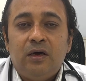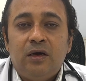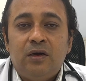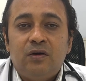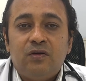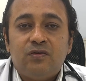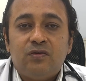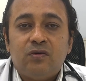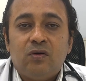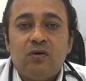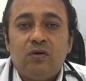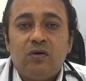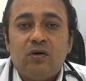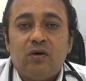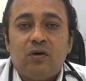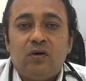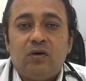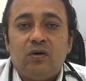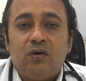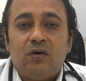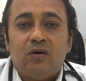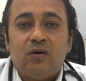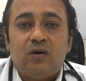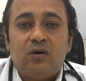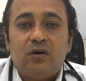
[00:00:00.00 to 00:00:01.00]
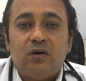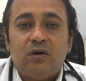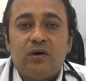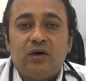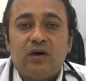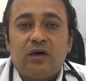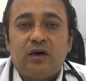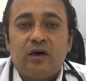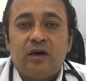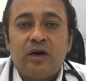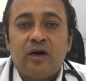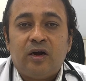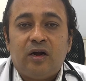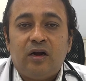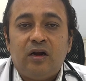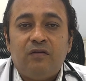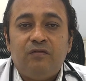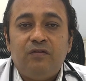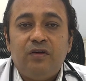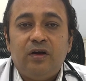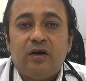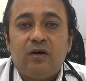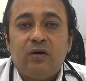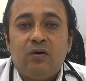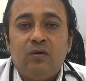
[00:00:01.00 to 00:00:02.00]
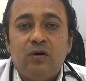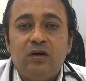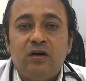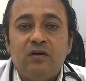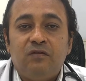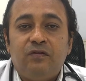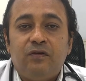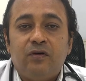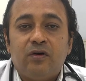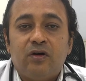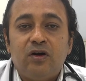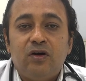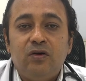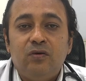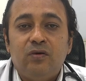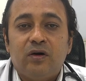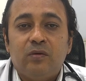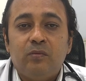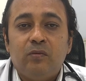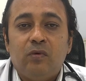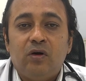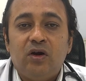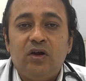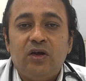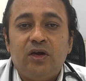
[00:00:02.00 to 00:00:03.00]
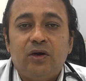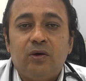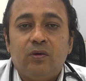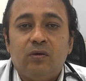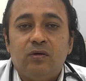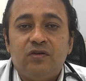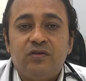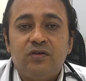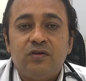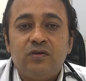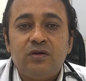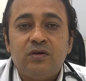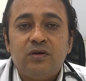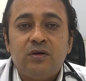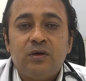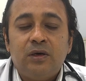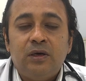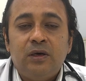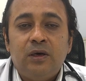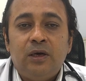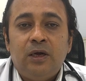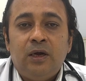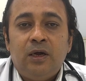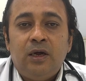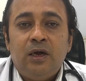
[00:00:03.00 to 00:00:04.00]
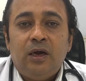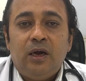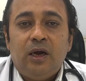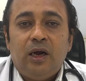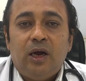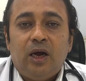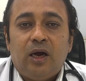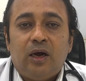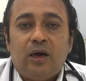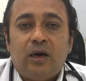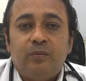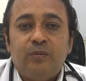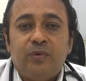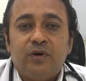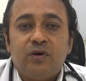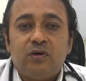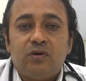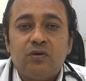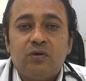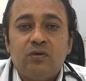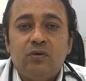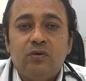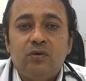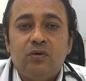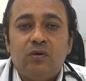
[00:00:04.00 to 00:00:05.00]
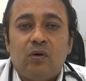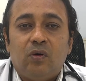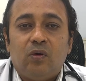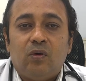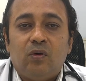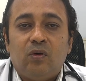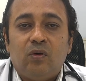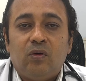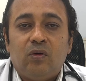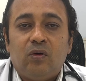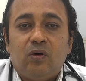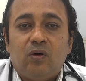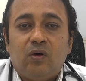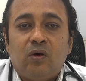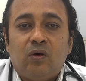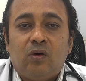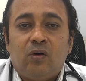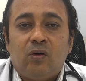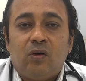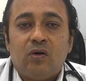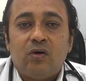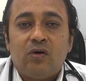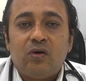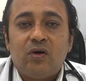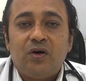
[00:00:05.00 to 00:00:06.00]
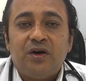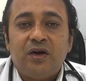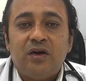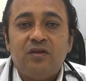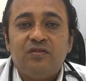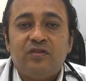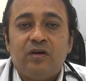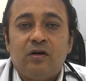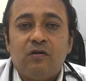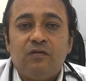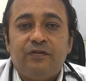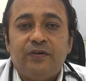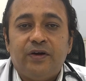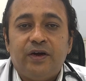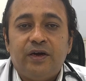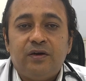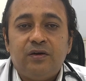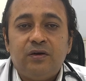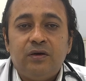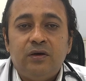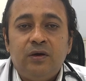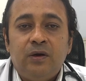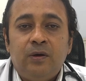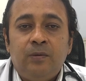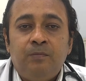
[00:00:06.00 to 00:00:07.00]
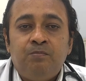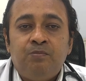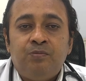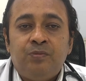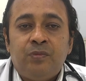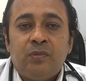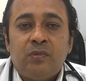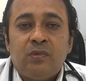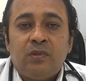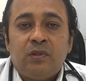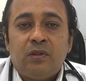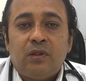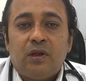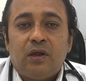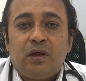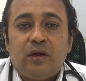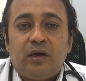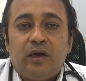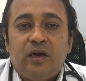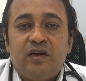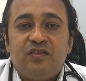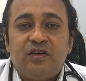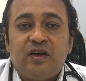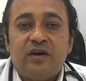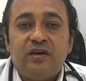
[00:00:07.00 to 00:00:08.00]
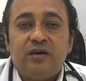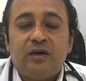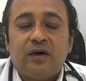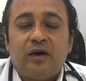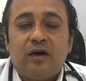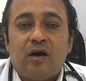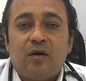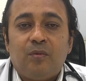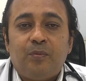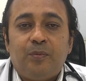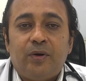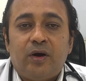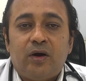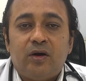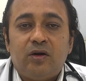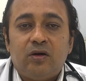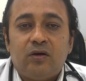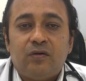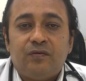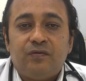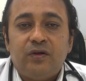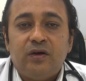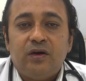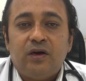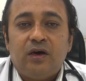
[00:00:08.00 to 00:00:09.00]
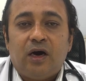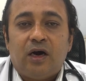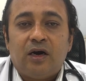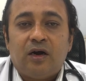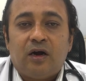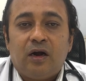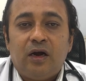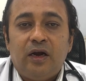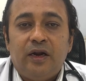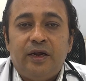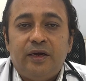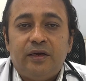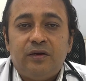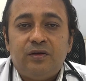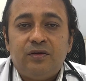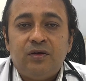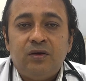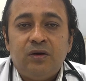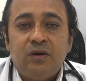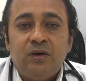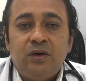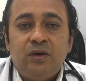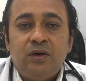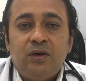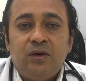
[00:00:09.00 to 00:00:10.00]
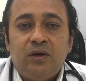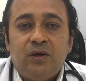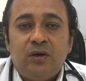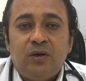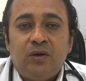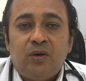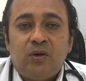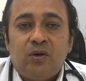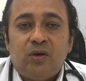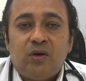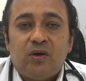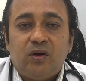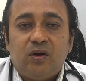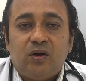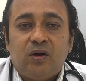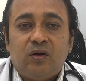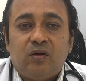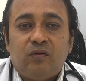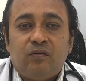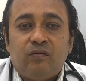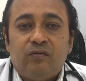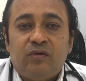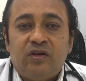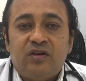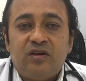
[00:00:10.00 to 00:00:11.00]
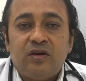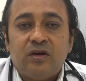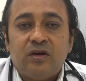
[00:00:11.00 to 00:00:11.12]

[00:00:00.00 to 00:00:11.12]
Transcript: So currently we are going for newer molecules. Coming to chondroitin sulfate, it's an integral part of the cartilage which